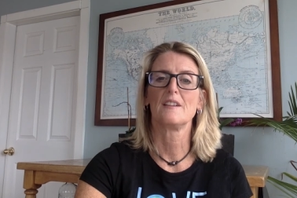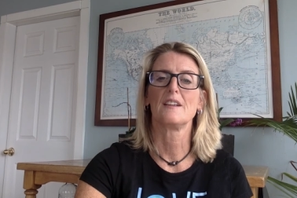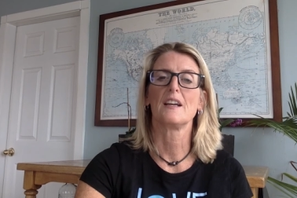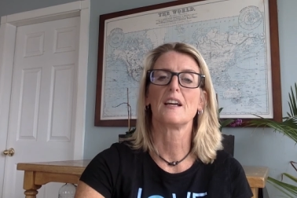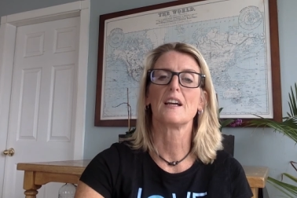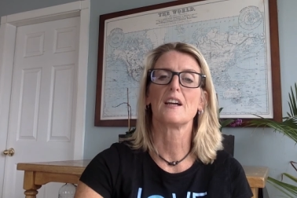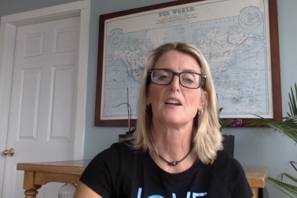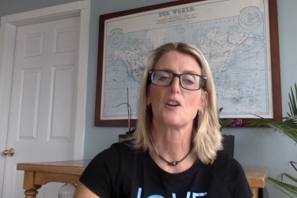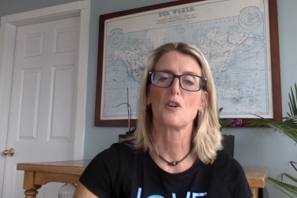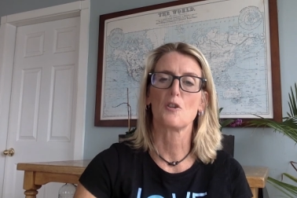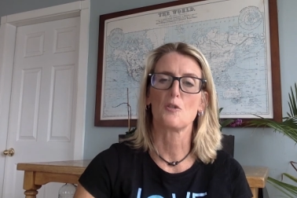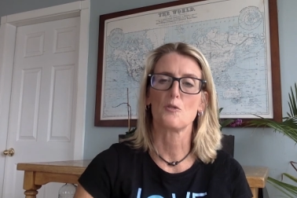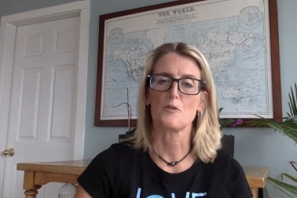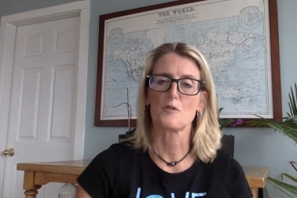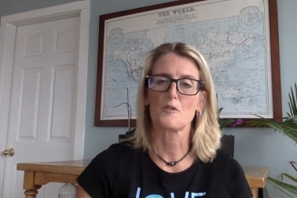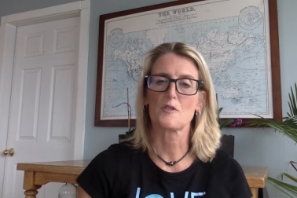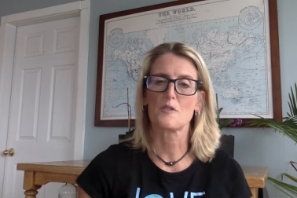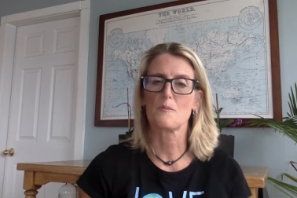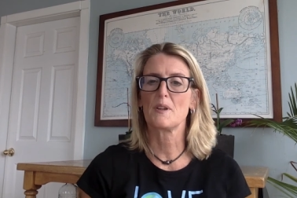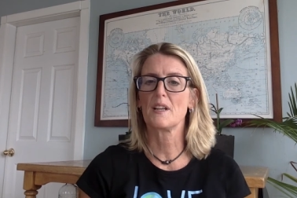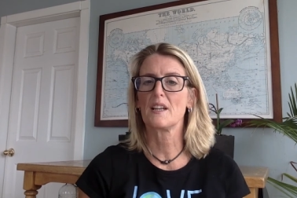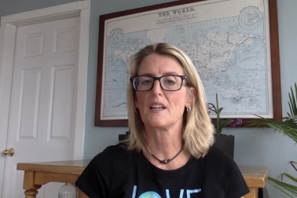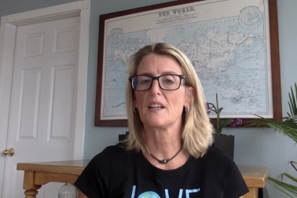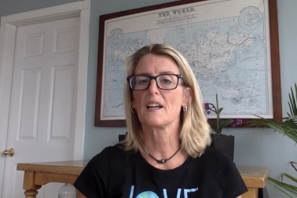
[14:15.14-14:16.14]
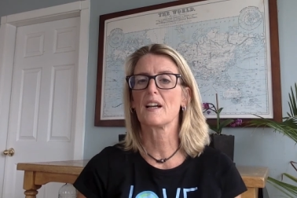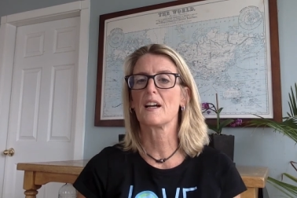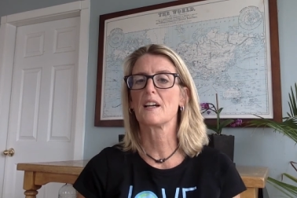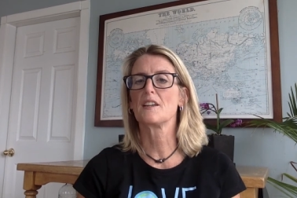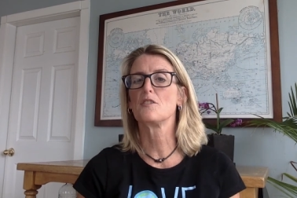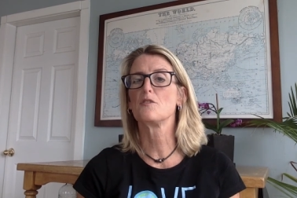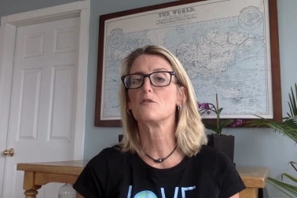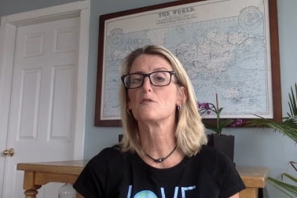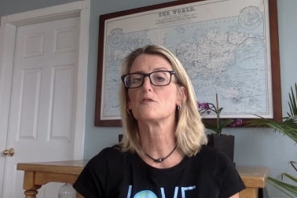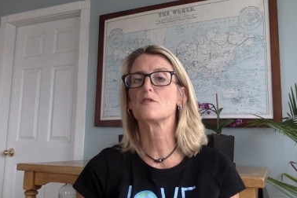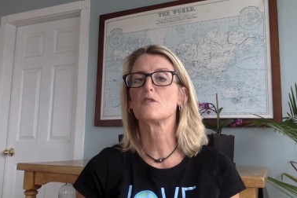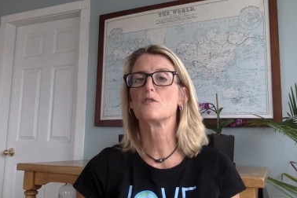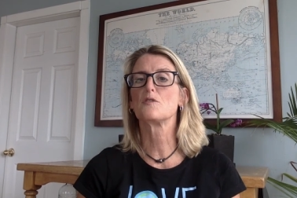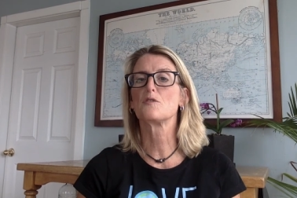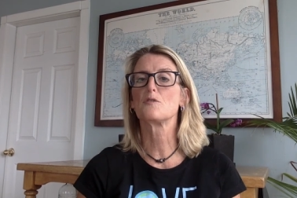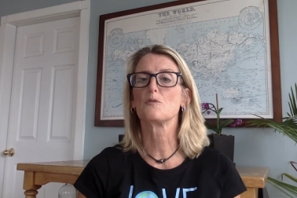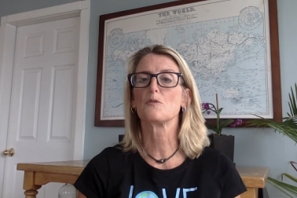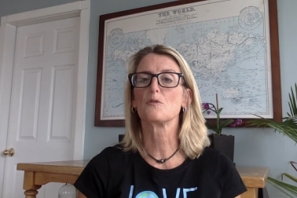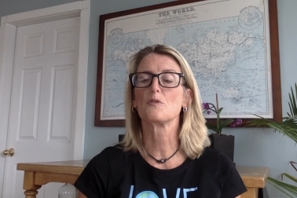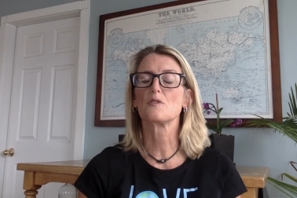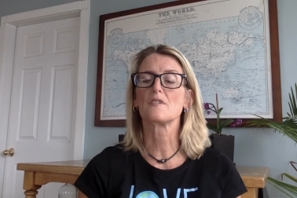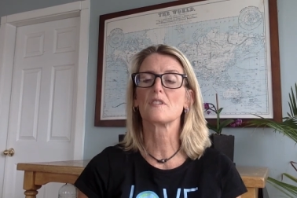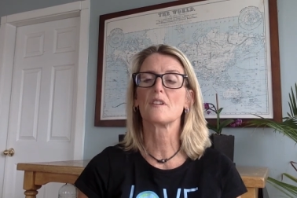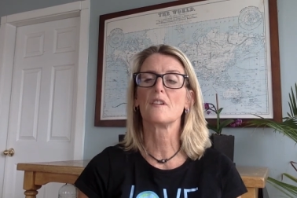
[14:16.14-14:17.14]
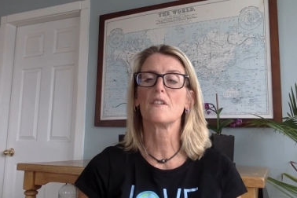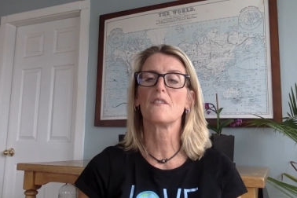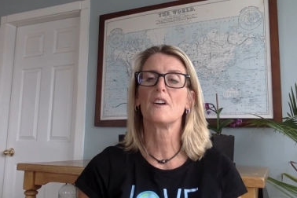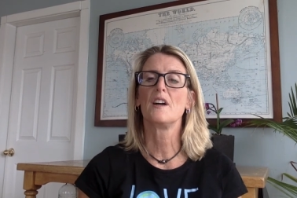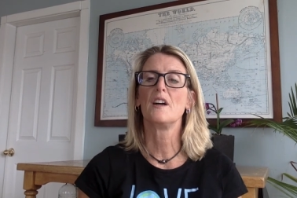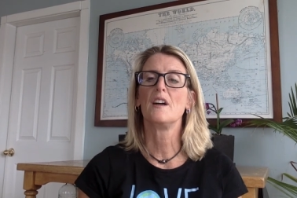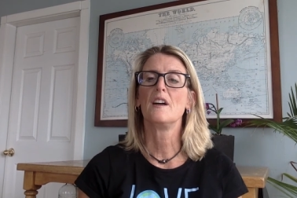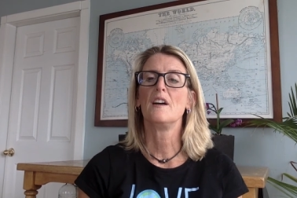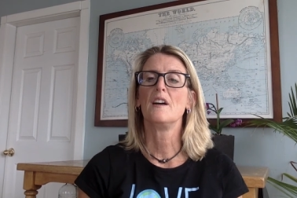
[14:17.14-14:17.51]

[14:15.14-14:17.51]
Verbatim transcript: and coach, meaning I use the tools of